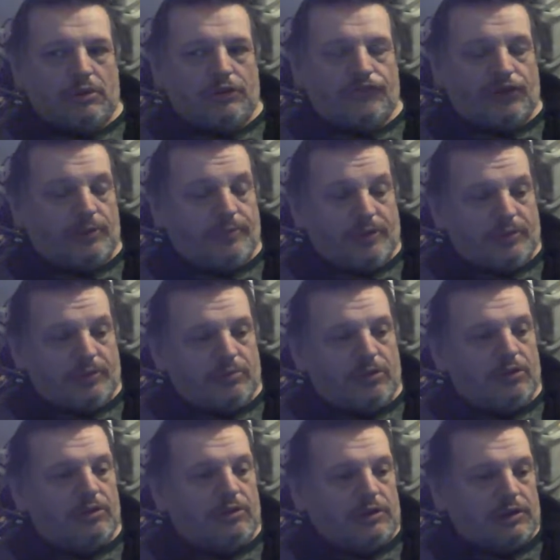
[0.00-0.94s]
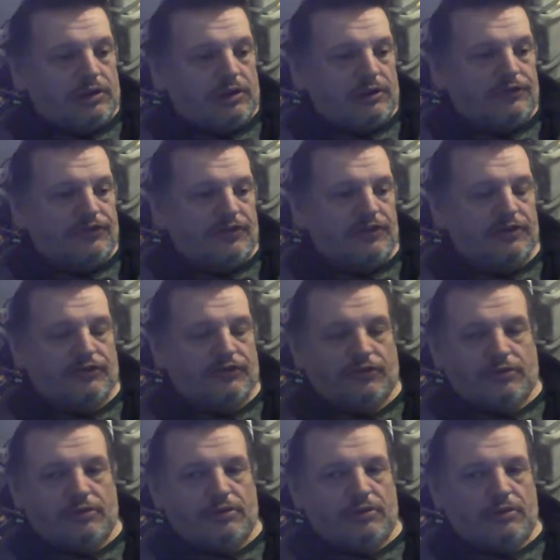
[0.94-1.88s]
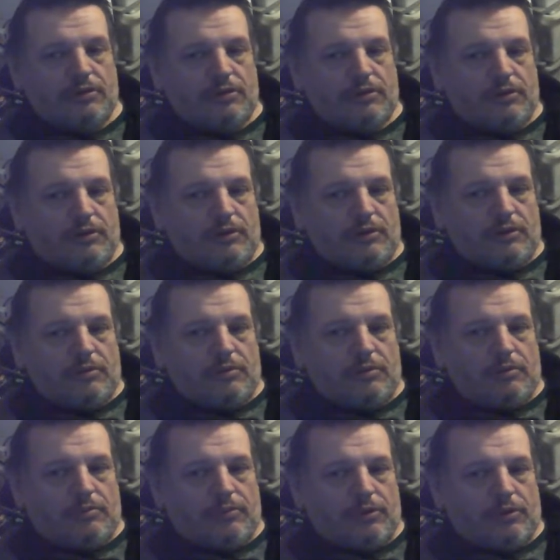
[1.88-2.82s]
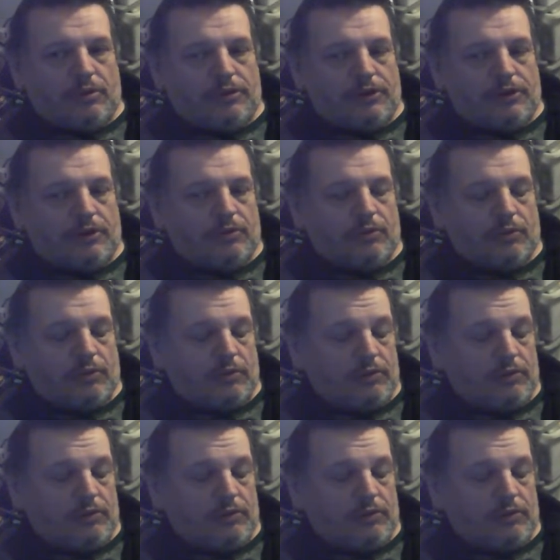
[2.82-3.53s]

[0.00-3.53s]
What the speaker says: Some people might like it as it is, but I know,